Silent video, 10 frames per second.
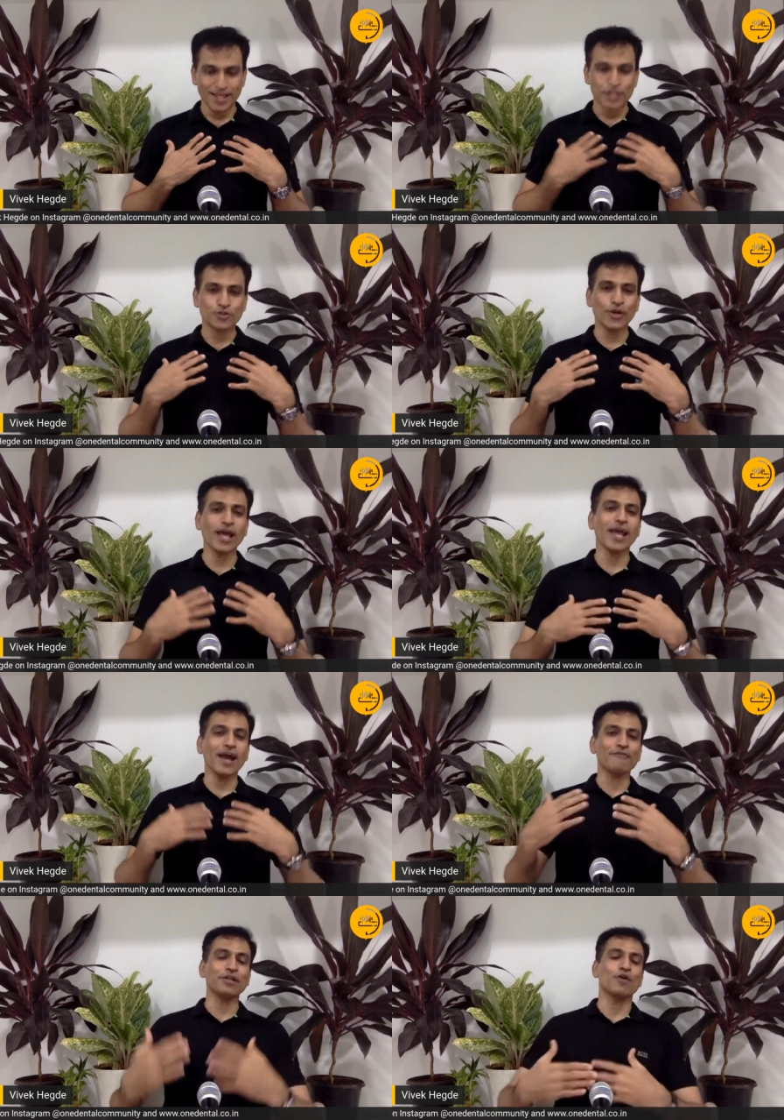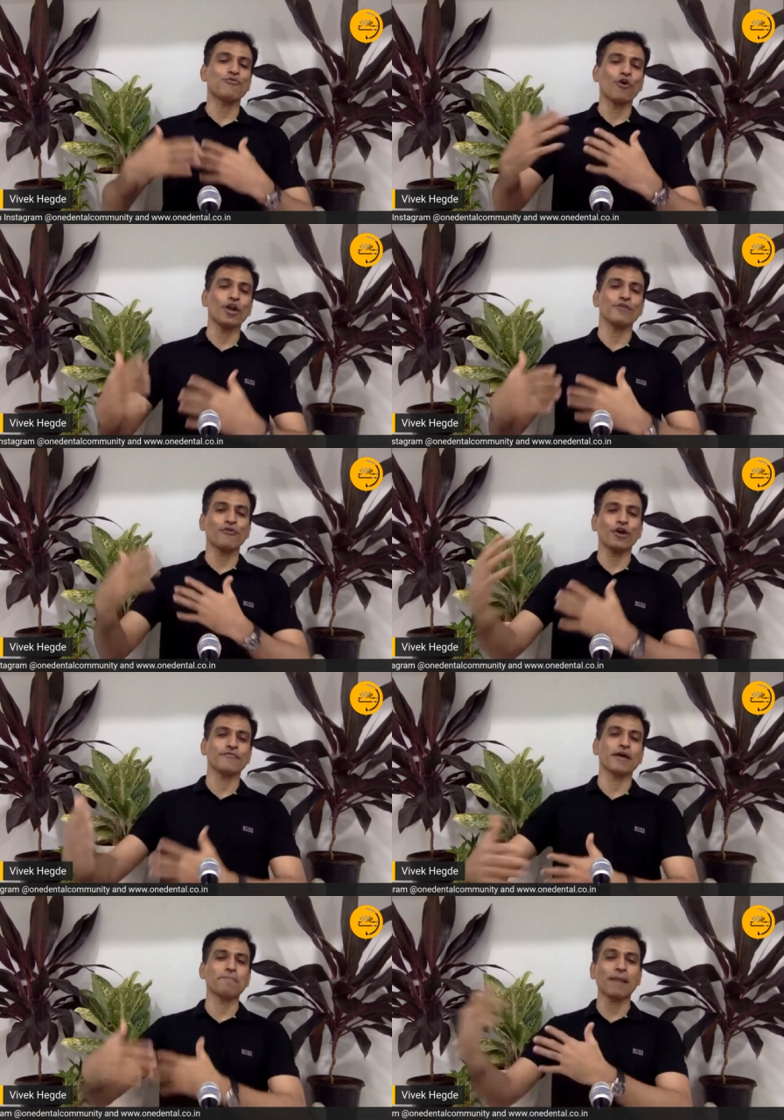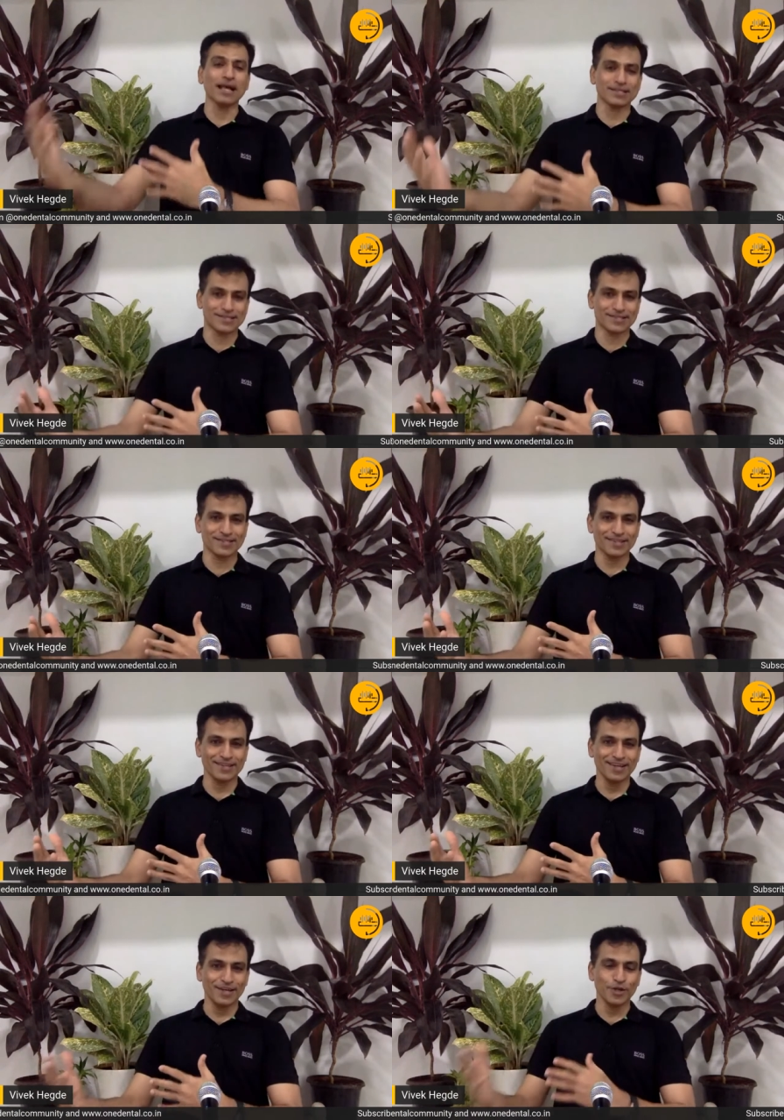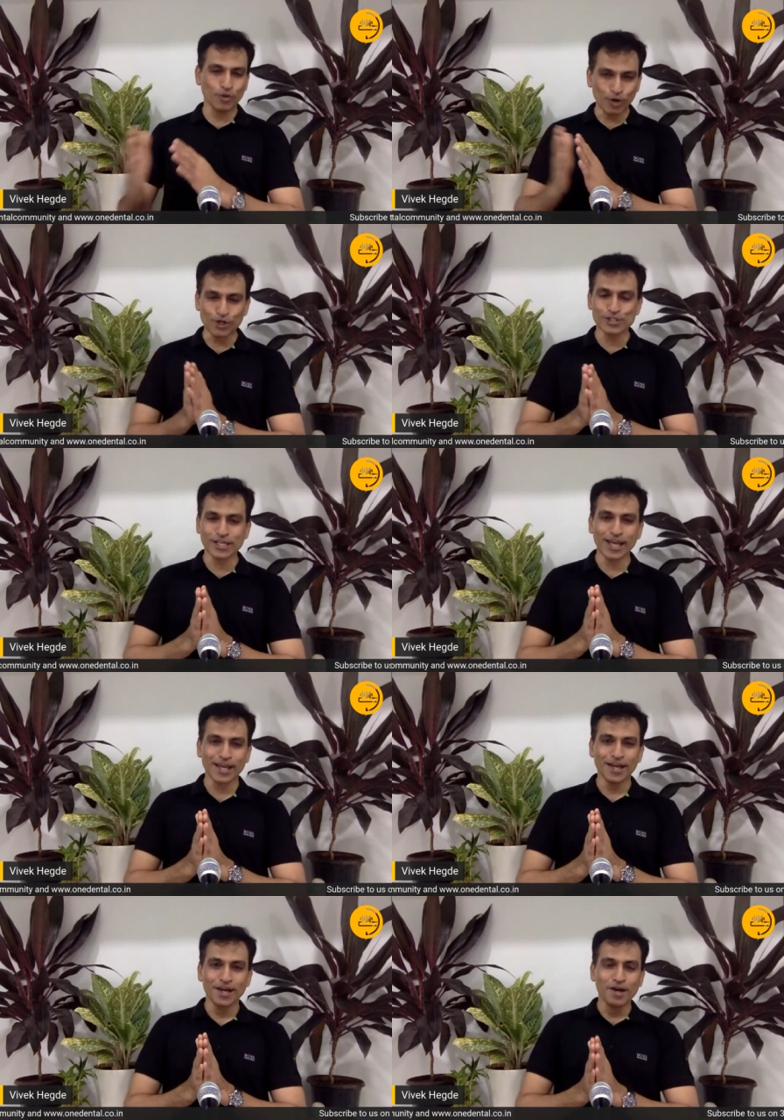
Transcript: Today, when you're 40, 45 plus, you know what you'll say?